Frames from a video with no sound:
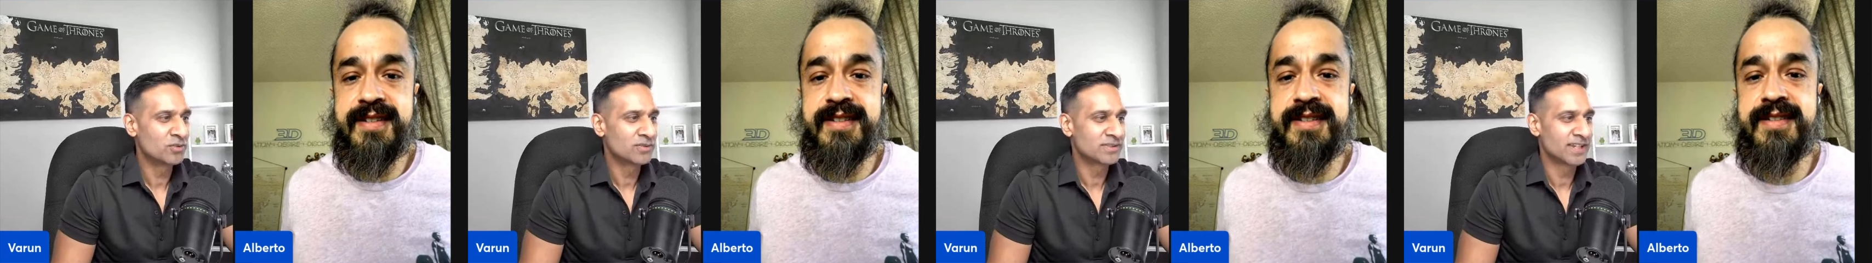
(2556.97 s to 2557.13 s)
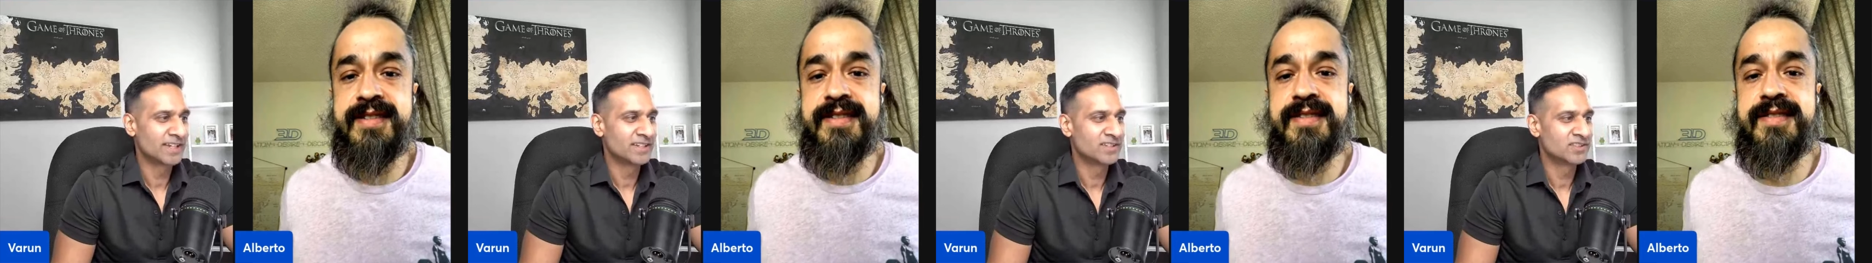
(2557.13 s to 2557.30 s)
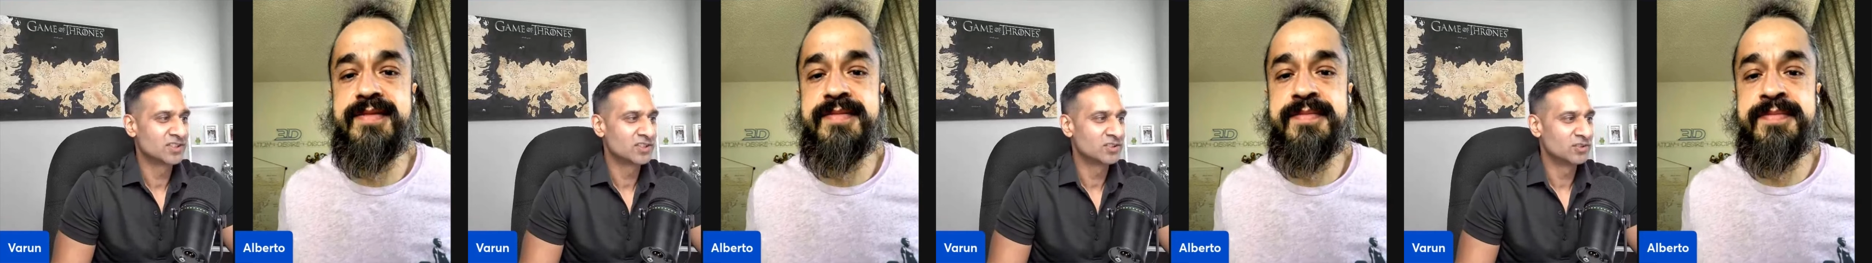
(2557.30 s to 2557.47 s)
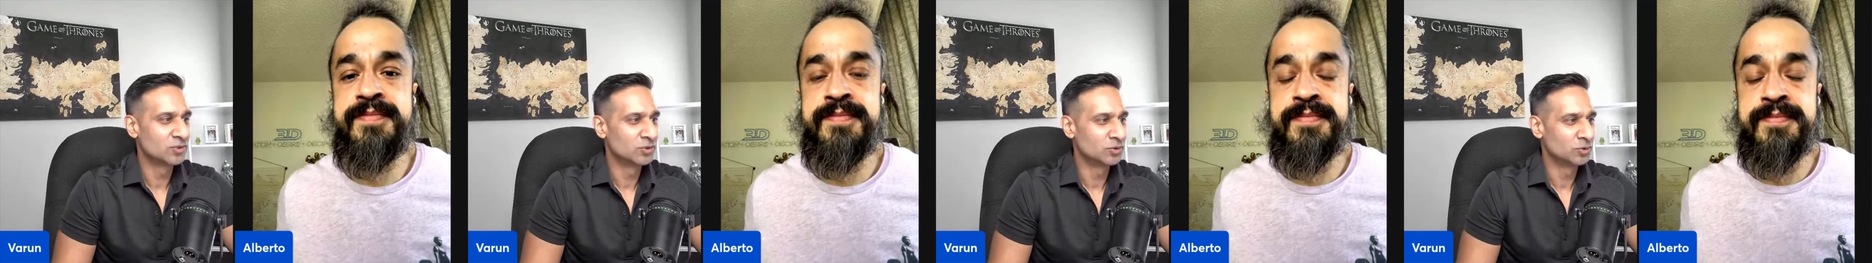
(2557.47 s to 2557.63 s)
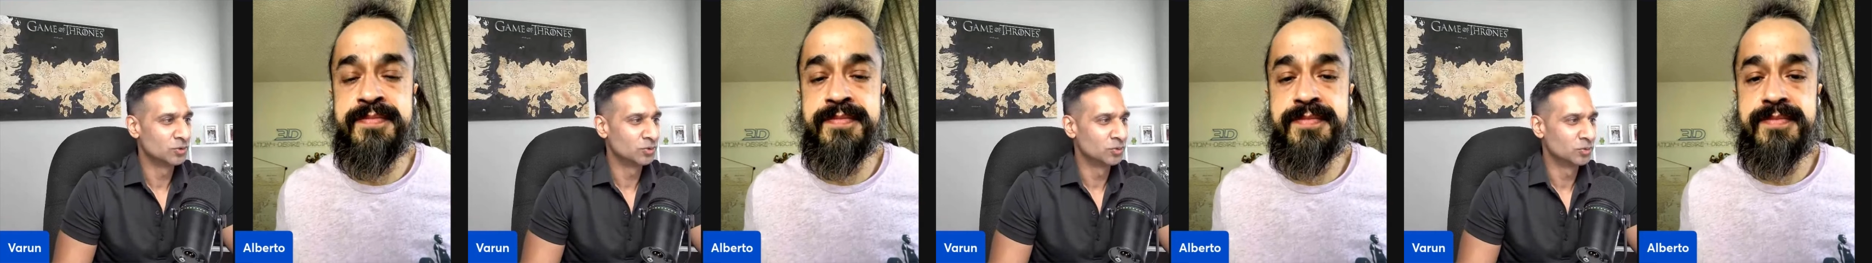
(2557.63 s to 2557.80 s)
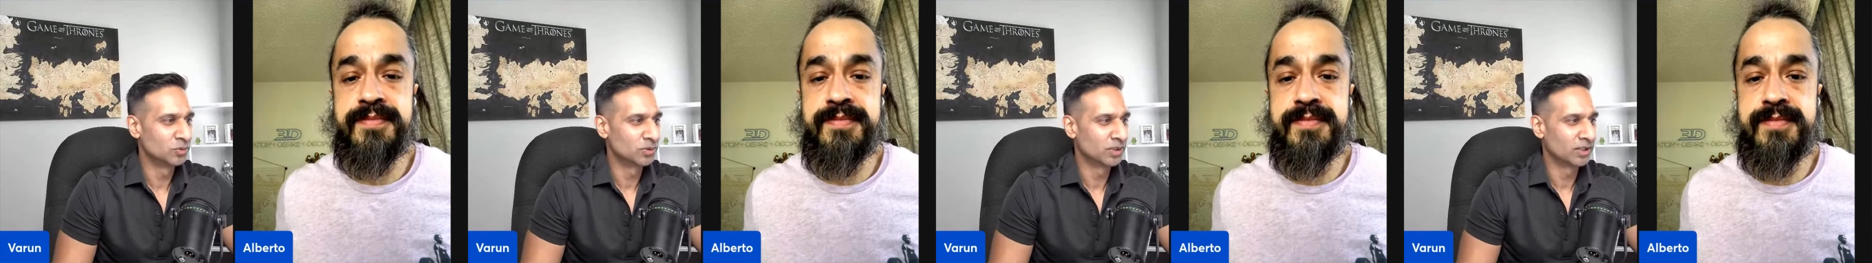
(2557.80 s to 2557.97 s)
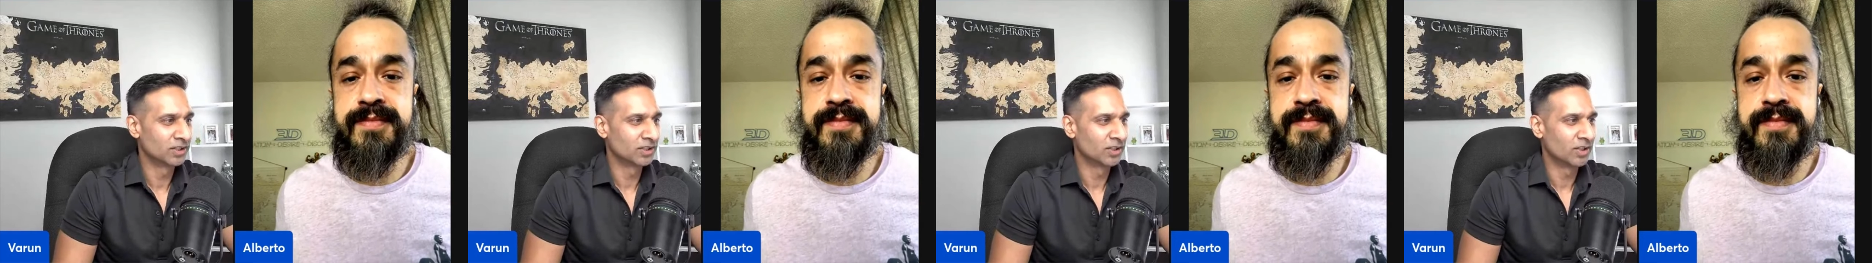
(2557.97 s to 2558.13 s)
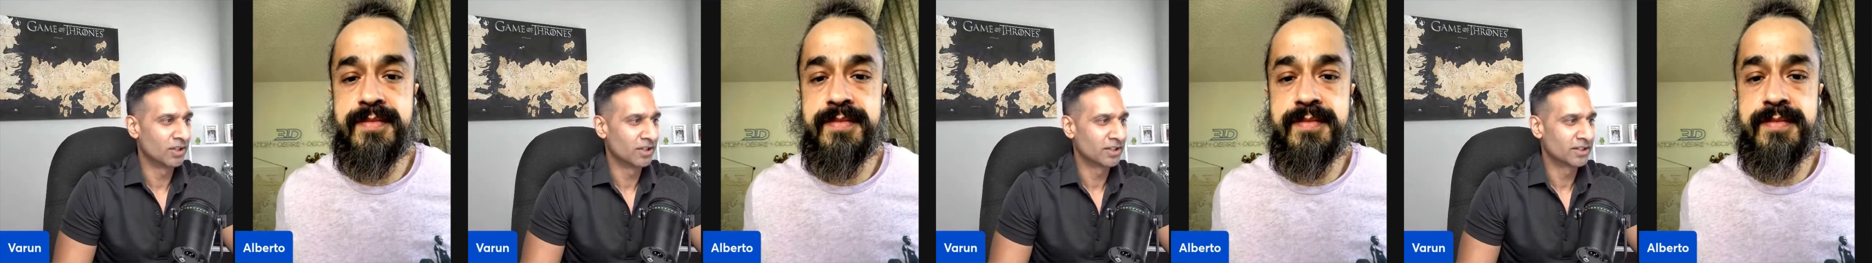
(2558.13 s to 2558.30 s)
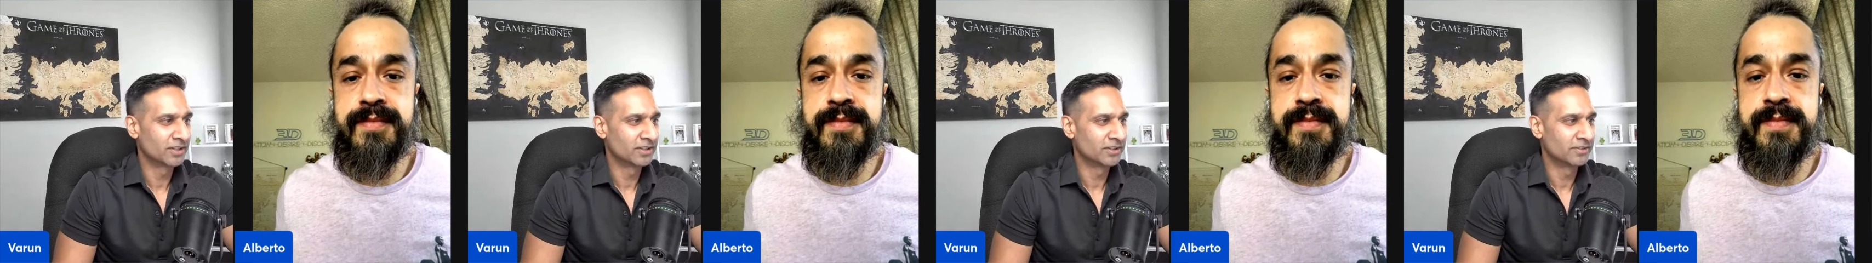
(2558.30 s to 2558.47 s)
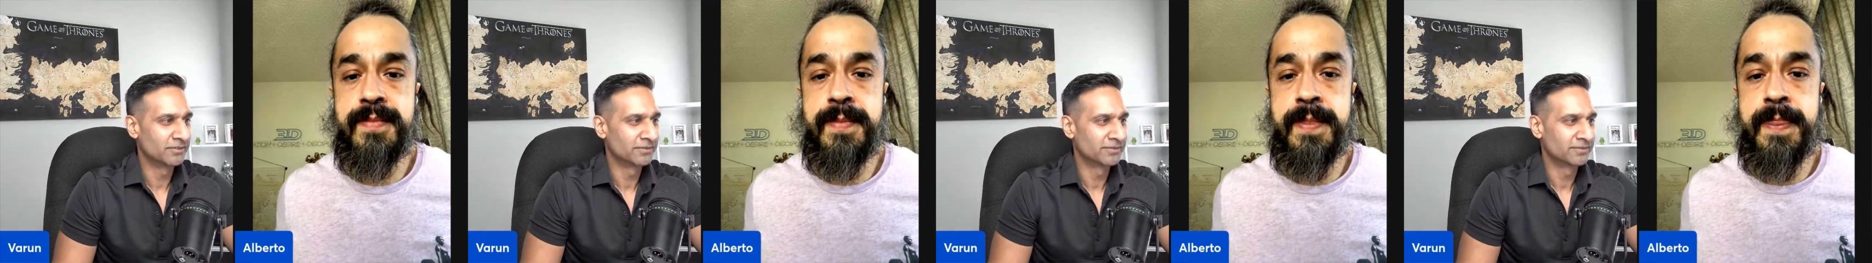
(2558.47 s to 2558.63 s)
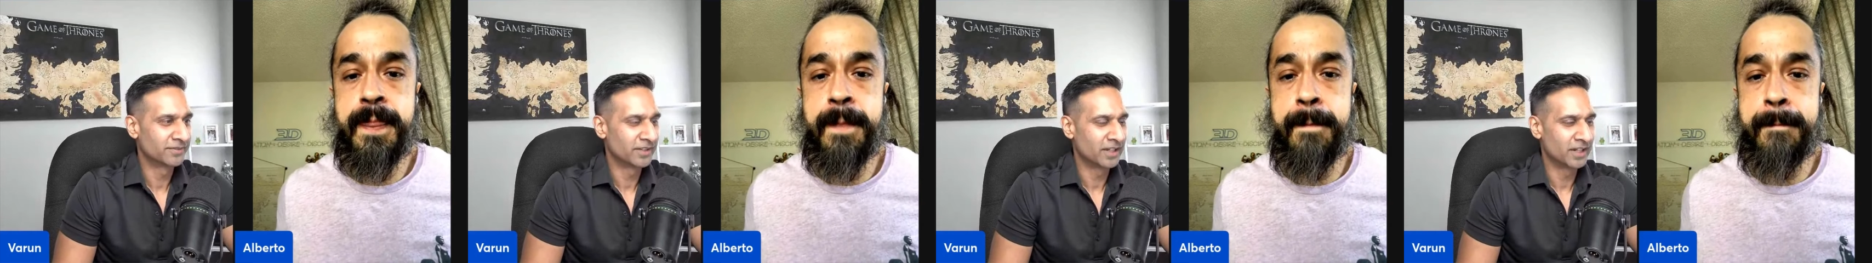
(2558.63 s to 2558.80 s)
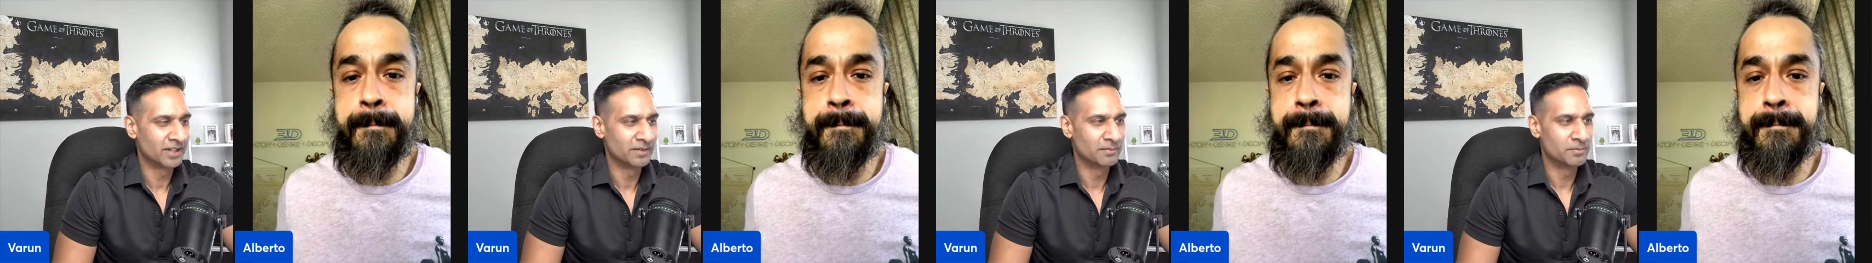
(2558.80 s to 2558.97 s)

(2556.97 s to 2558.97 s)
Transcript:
Speaker 1: tend to do a lot of uh,